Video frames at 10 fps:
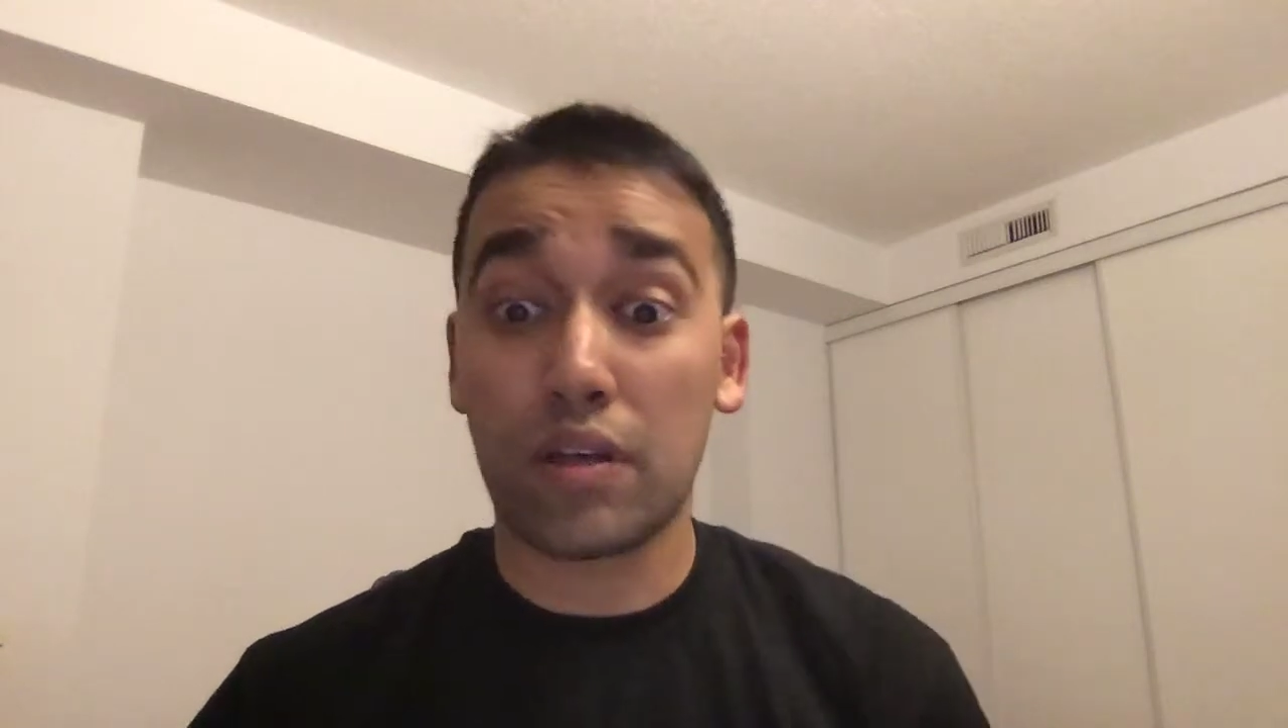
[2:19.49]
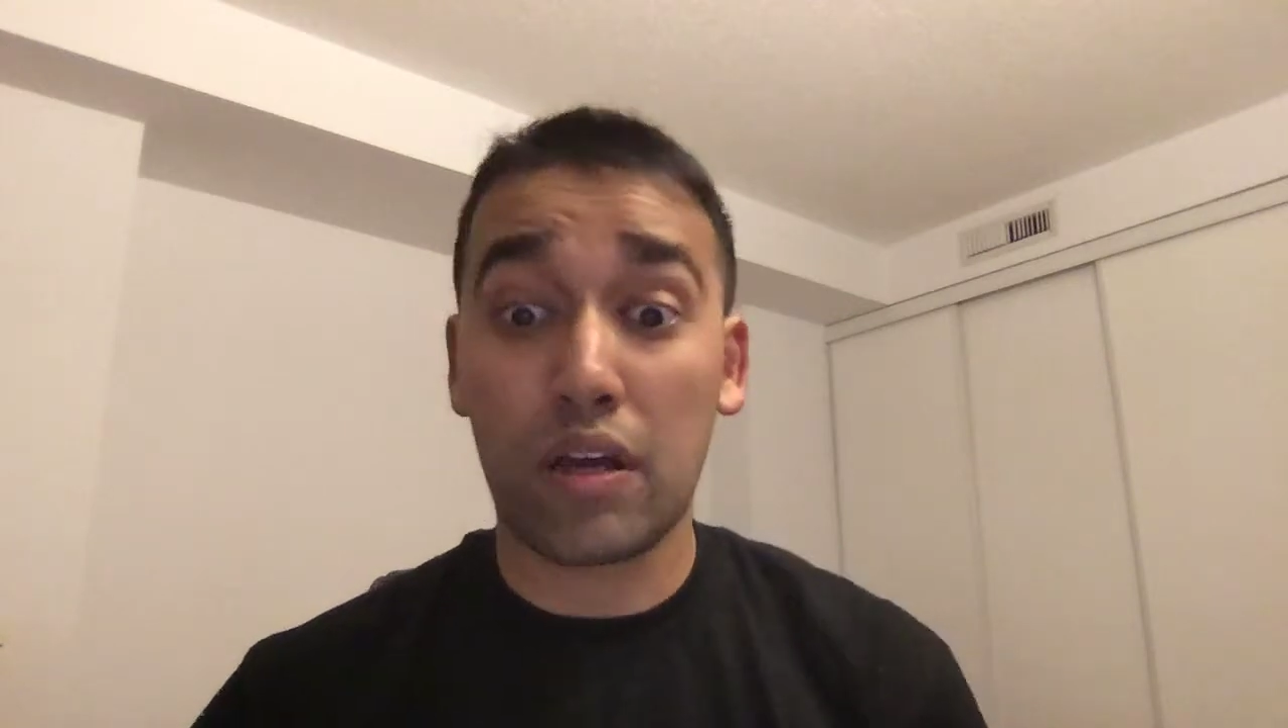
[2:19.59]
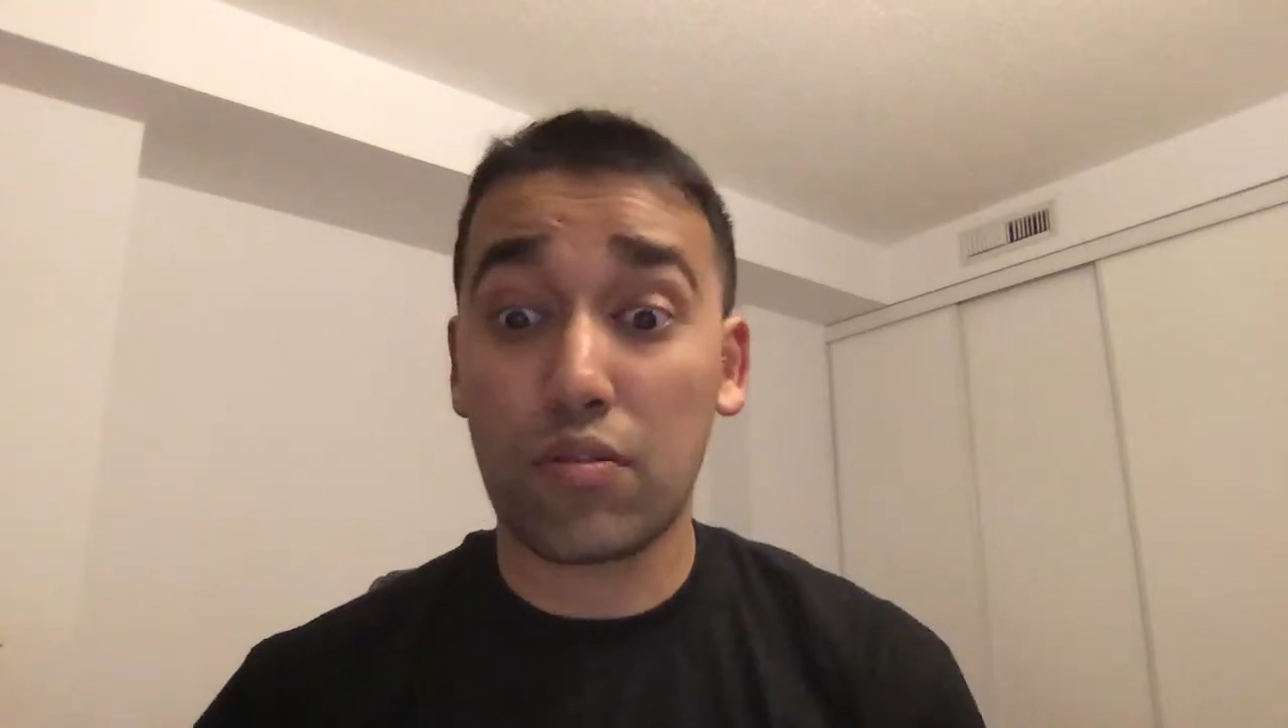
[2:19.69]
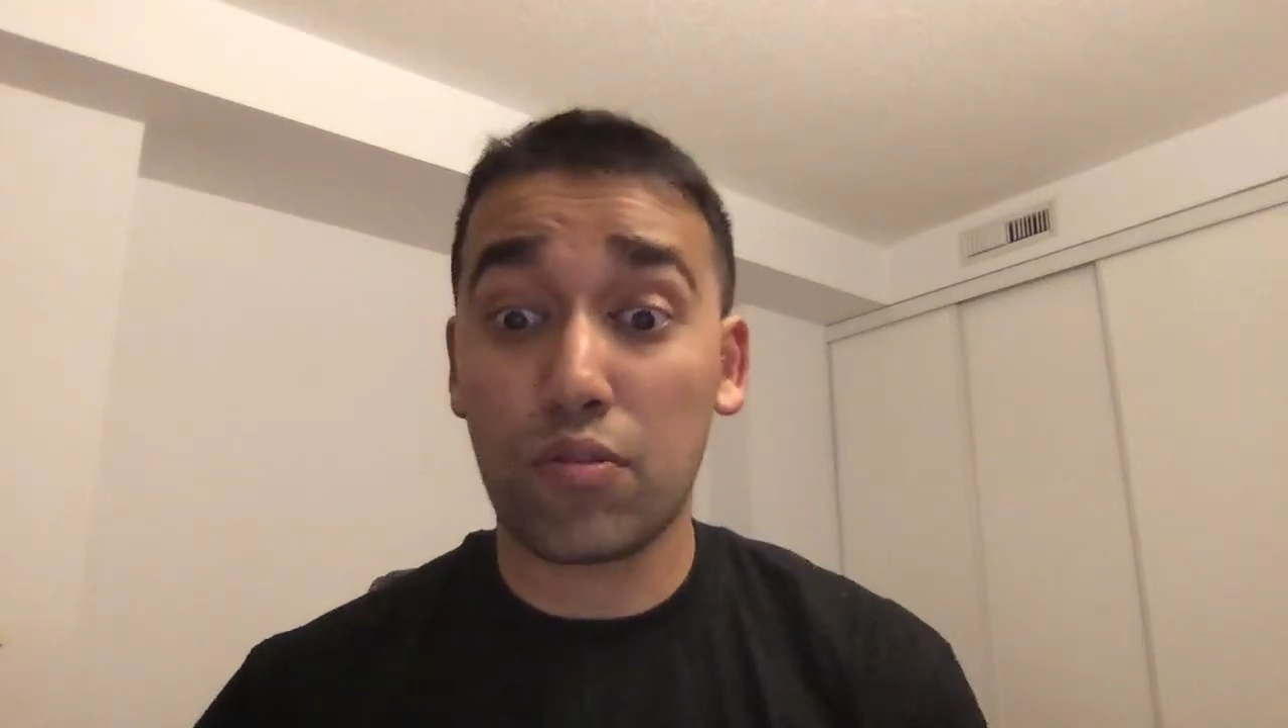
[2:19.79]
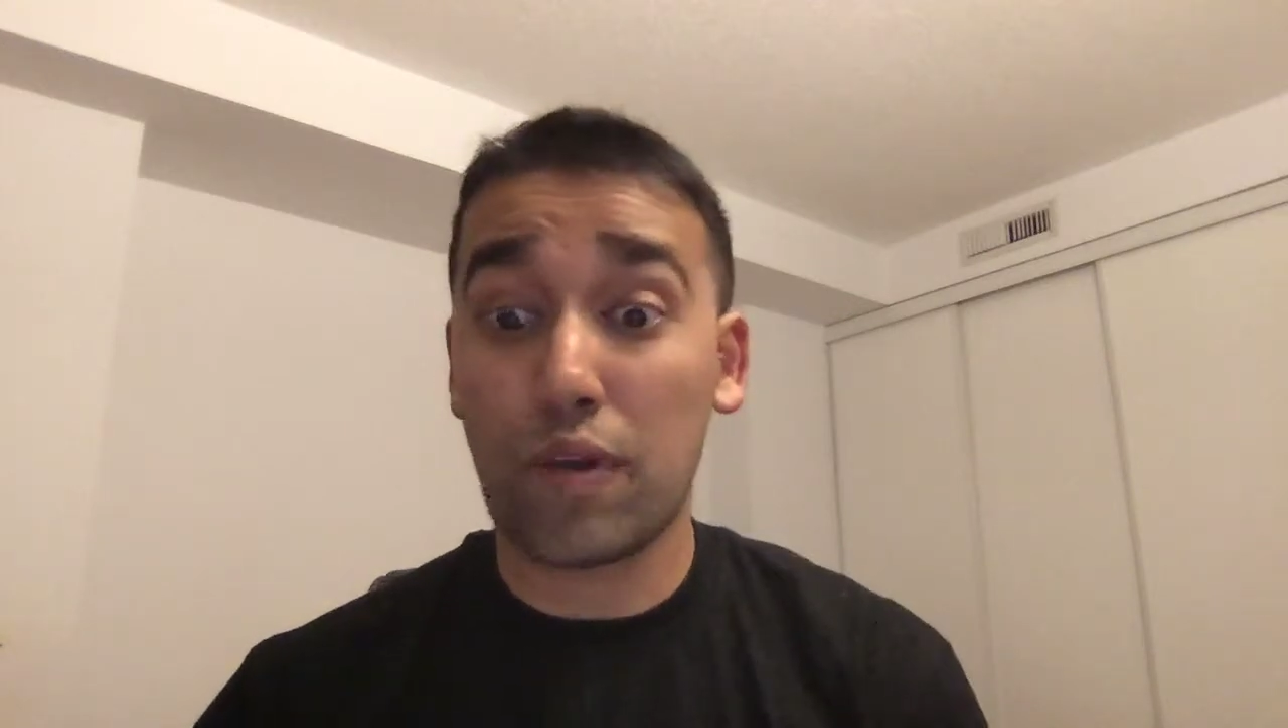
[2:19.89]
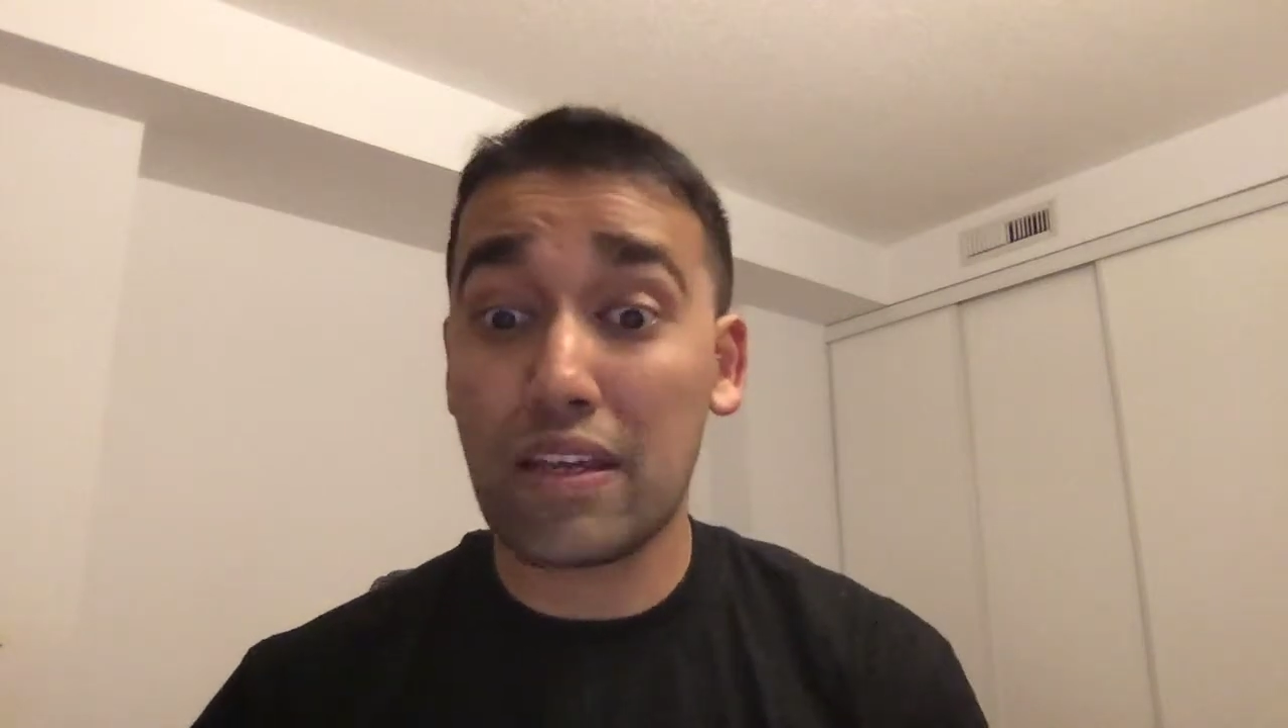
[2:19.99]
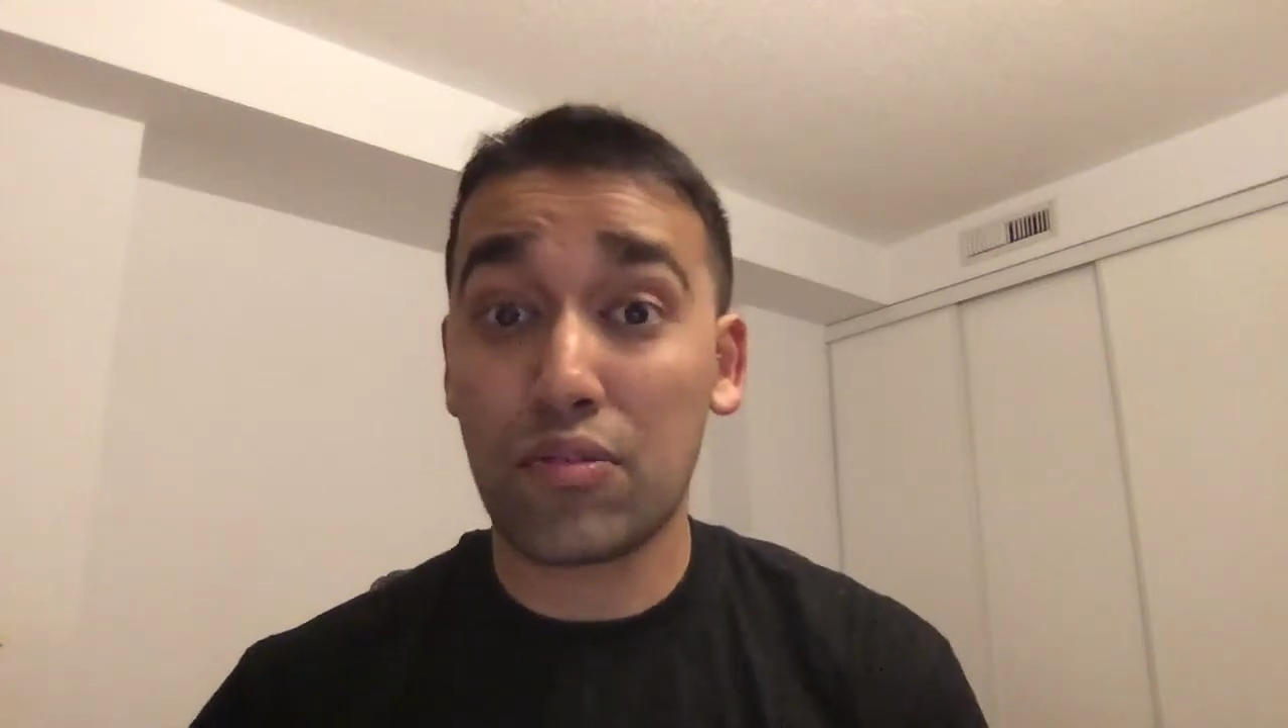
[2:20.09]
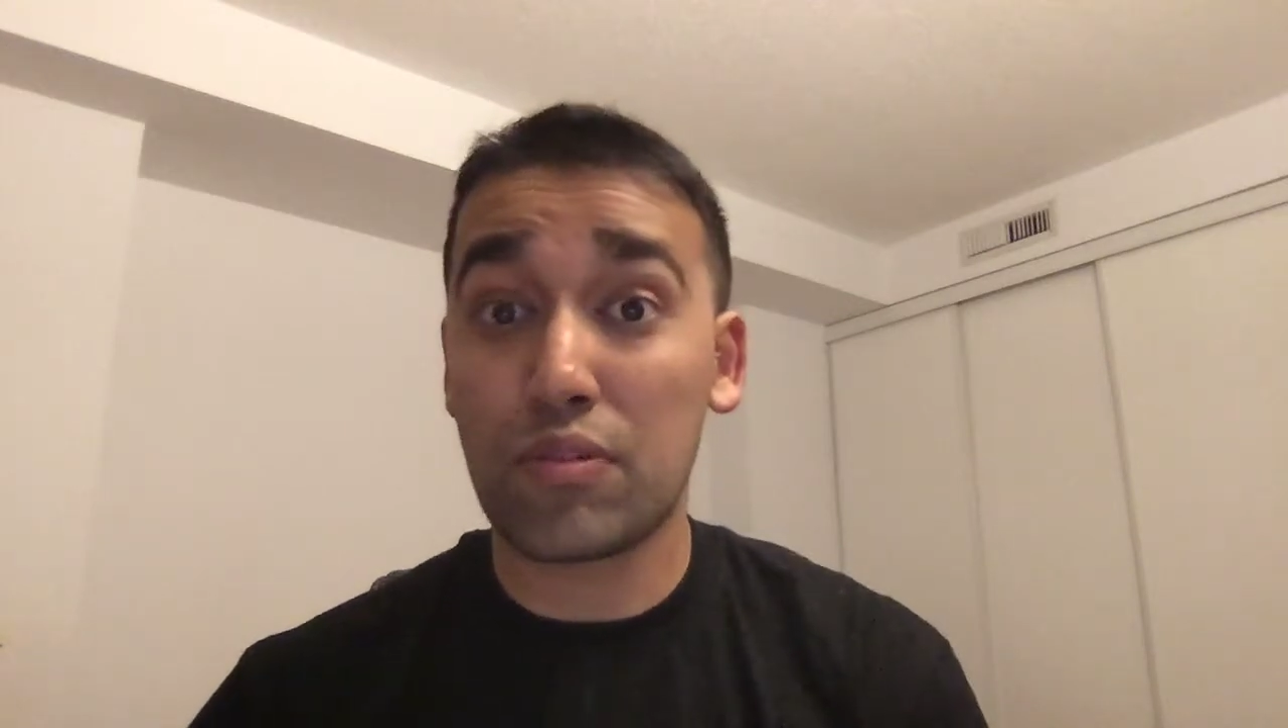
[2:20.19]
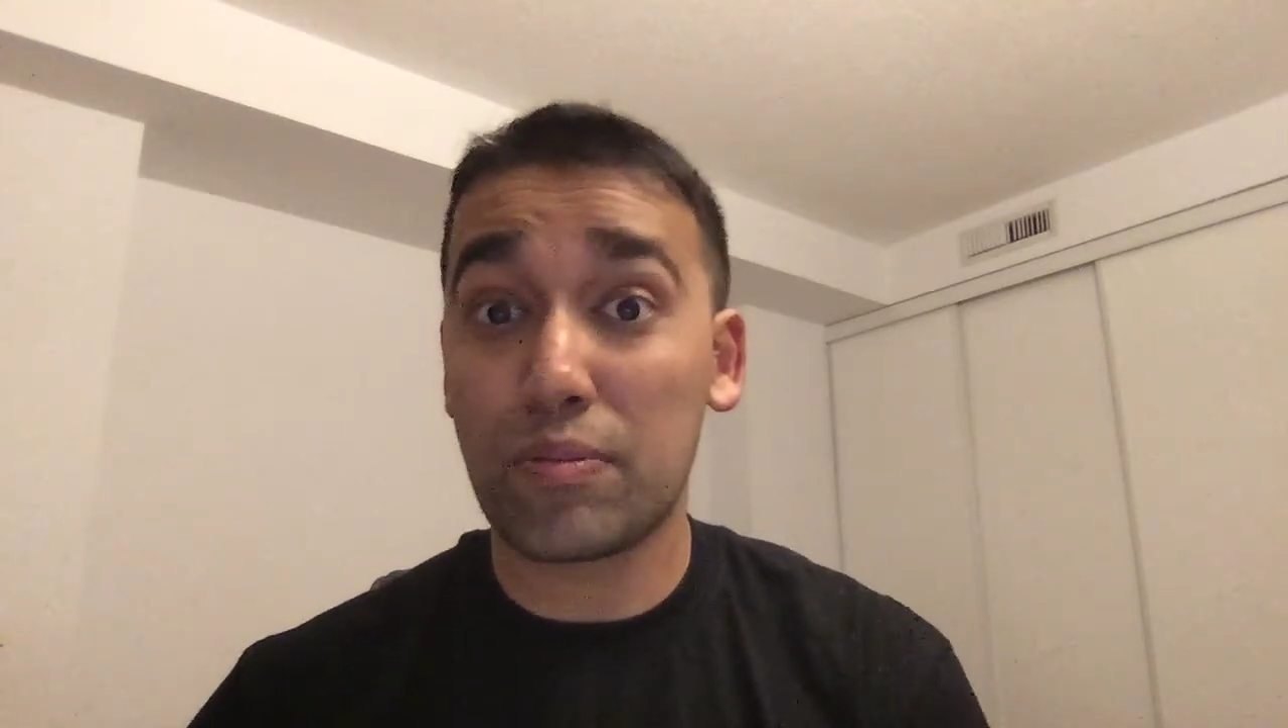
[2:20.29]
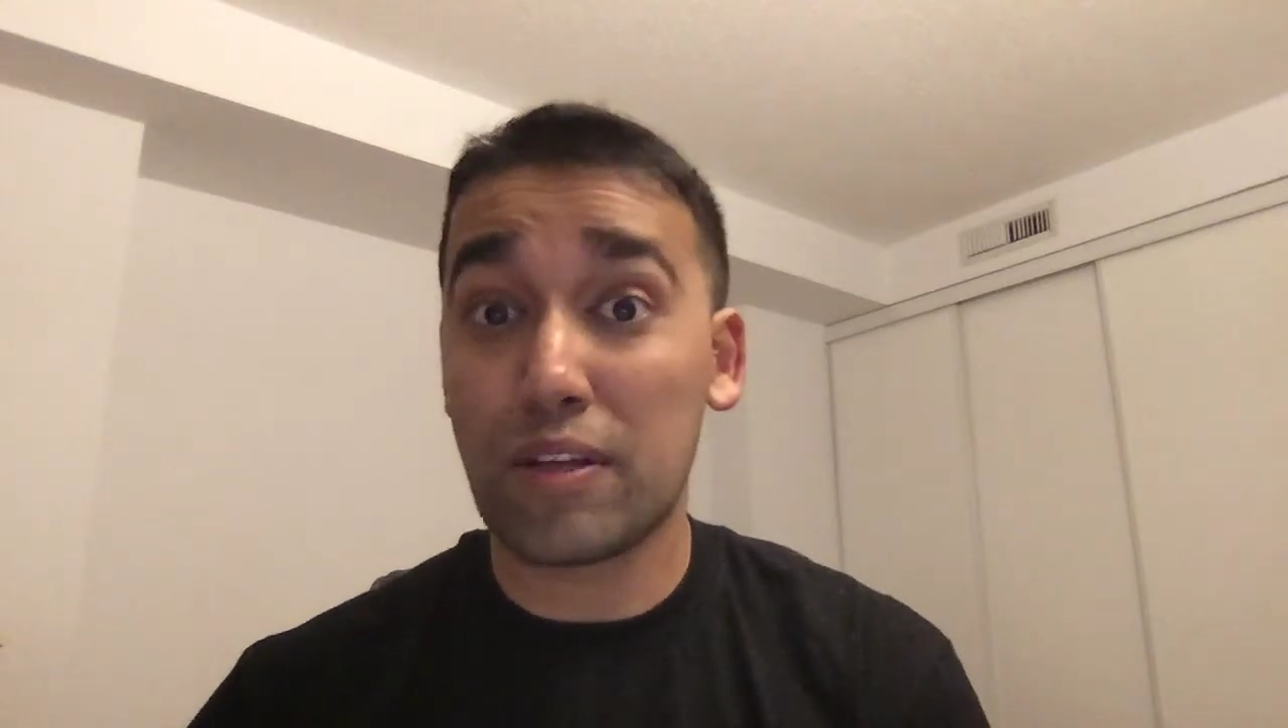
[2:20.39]
I don't know why he
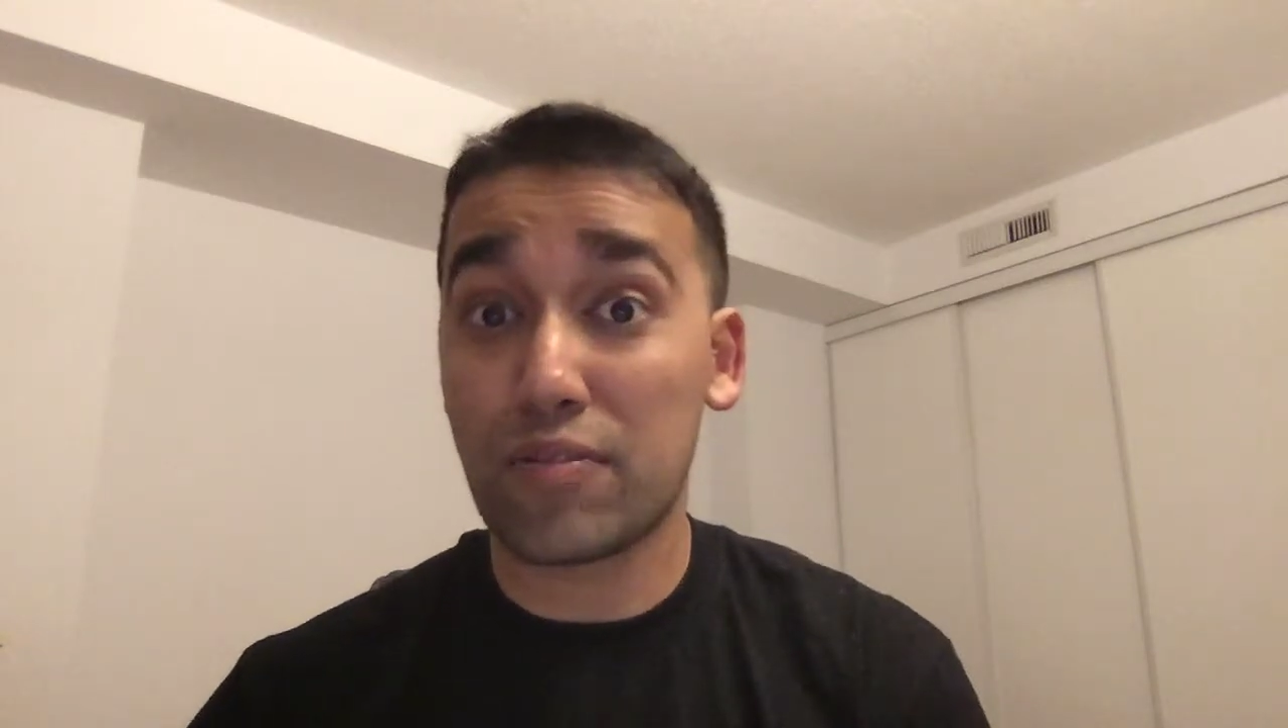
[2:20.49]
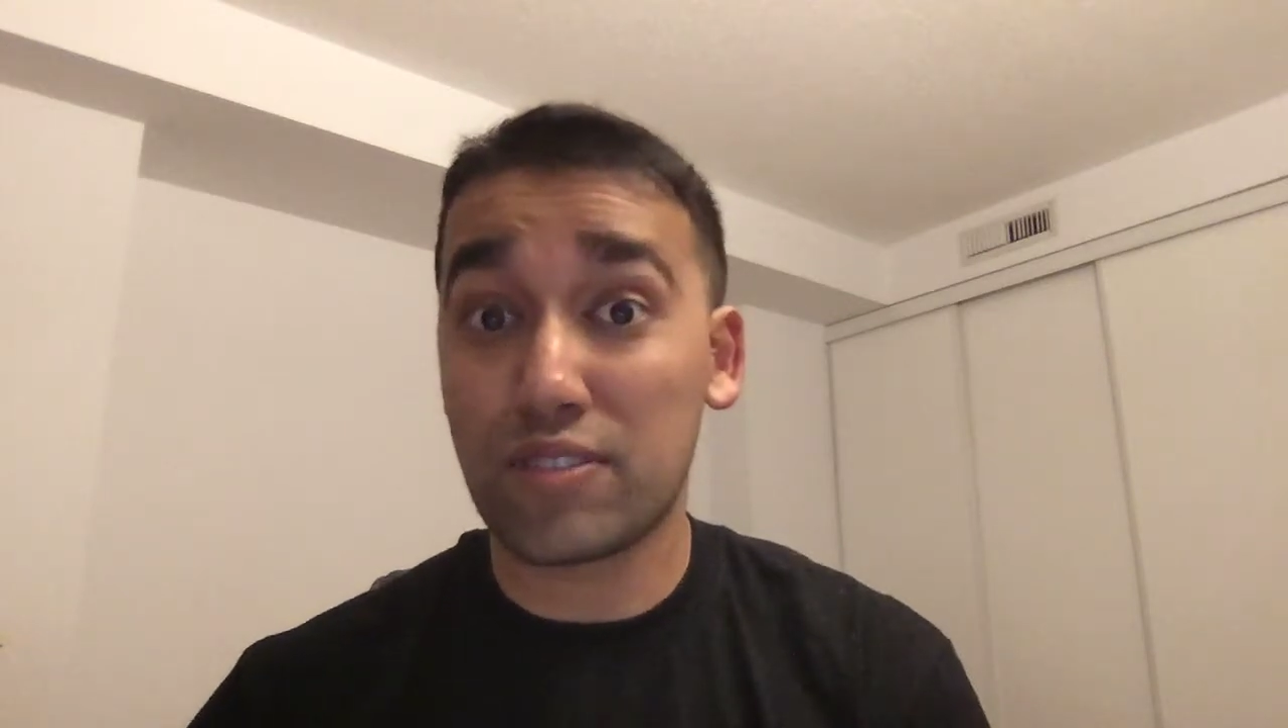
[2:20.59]
only played